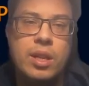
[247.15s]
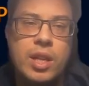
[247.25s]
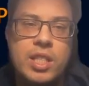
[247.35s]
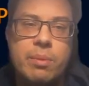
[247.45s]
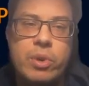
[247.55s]

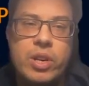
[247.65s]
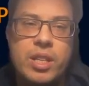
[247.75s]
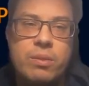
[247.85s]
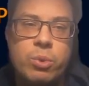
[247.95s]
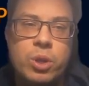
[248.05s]
Let's
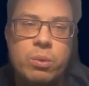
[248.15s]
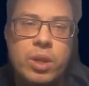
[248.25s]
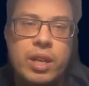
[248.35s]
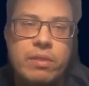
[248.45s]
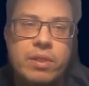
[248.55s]
summarize what you will
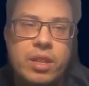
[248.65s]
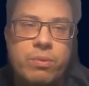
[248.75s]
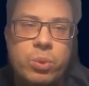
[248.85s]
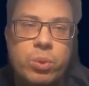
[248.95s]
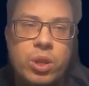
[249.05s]
have
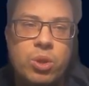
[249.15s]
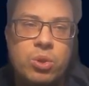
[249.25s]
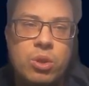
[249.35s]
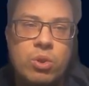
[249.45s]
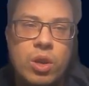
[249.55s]
if you will
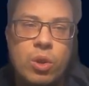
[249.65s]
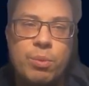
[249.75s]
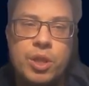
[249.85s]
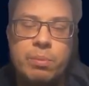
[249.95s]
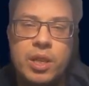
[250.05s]
use UI
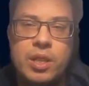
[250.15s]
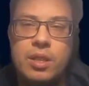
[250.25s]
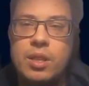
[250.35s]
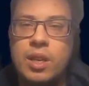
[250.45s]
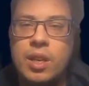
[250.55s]
Objects
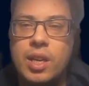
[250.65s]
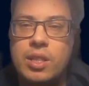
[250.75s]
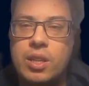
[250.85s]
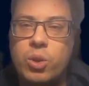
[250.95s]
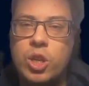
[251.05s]
pattern. As
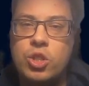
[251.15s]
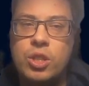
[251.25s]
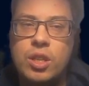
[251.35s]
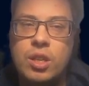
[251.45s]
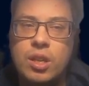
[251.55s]
the key
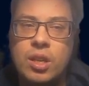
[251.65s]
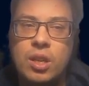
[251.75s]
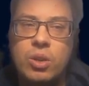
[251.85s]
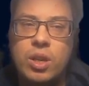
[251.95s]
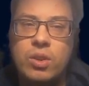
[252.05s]
engineer,
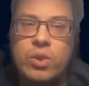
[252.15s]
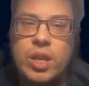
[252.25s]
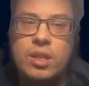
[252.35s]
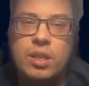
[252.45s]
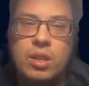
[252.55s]
you can
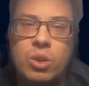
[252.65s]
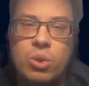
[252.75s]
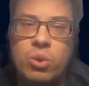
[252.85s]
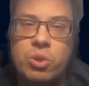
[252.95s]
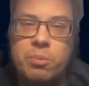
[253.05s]
write your
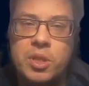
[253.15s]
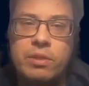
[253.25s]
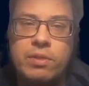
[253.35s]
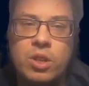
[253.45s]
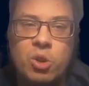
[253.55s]
own
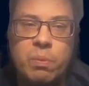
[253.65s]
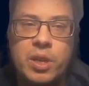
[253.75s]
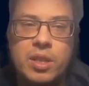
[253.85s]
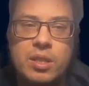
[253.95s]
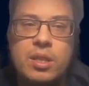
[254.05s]
specific
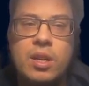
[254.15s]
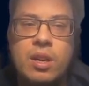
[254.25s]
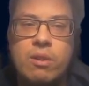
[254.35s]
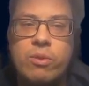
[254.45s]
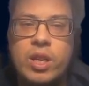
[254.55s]
components,
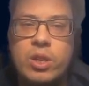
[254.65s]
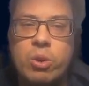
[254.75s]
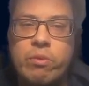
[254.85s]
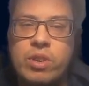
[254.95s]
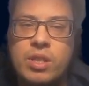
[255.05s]
write
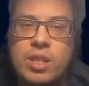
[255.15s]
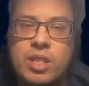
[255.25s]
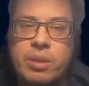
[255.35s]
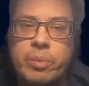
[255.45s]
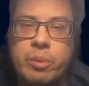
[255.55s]
obvious and
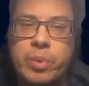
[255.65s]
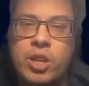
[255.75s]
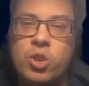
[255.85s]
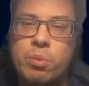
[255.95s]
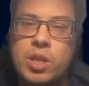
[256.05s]
simple page
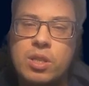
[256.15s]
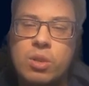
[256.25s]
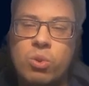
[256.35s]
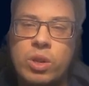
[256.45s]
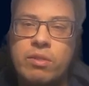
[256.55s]
objects,
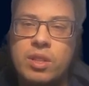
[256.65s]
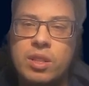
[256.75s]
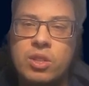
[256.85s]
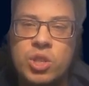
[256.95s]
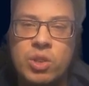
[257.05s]
or even
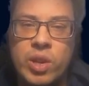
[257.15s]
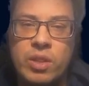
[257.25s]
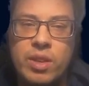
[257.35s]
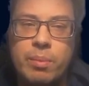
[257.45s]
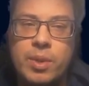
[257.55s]

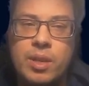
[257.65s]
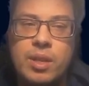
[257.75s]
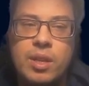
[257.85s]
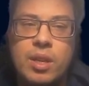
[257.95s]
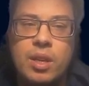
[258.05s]
generate them.
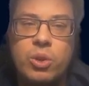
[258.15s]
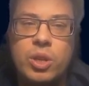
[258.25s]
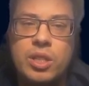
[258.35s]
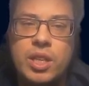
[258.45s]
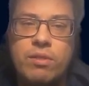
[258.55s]
You
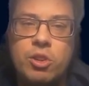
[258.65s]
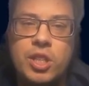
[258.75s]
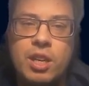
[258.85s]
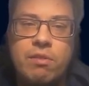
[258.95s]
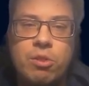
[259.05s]
can save your
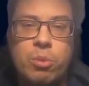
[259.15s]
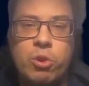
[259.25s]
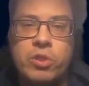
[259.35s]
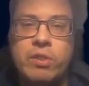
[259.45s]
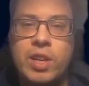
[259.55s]
time for
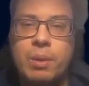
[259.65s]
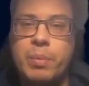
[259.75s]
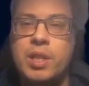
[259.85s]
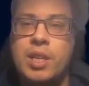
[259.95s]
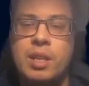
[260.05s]
both
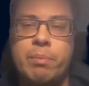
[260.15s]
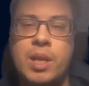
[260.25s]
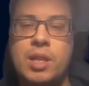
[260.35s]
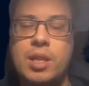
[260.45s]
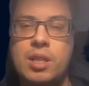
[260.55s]
development and
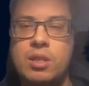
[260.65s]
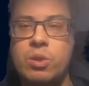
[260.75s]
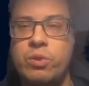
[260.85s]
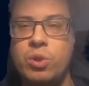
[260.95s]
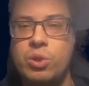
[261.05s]
maintenance
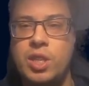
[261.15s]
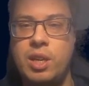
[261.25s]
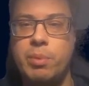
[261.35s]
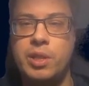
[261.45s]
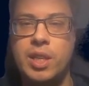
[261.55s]
of your
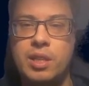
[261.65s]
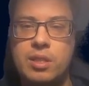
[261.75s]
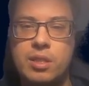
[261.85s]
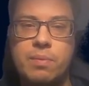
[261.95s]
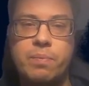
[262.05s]
stable
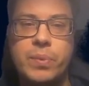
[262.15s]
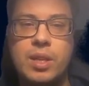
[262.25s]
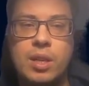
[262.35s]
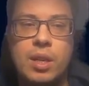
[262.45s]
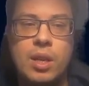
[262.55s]
tests.
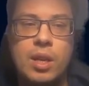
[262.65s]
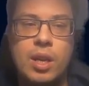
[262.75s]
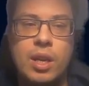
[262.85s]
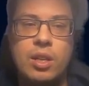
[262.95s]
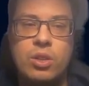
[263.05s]

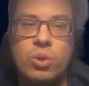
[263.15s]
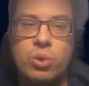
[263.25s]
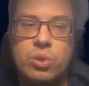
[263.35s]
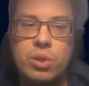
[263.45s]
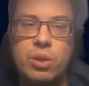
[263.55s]
And
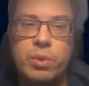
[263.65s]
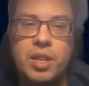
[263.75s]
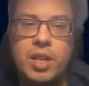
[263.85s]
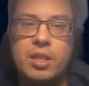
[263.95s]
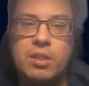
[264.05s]
also you will
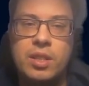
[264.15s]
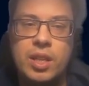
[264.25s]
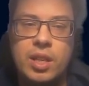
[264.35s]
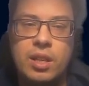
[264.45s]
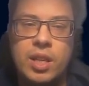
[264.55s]
get
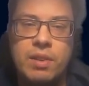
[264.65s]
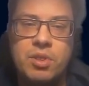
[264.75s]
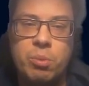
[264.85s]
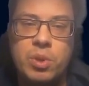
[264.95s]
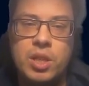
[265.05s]
the live
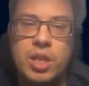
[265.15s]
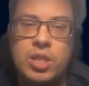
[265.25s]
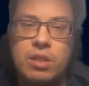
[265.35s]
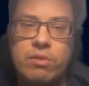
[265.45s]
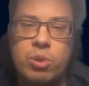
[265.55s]

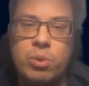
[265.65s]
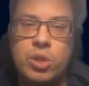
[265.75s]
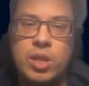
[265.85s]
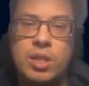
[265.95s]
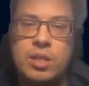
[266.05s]
documentation from your
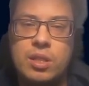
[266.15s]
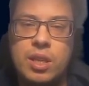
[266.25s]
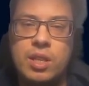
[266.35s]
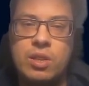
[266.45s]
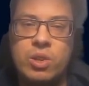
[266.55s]
tests
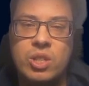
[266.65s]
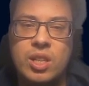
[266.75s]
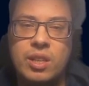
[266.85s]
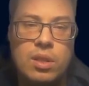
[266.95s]
as the result.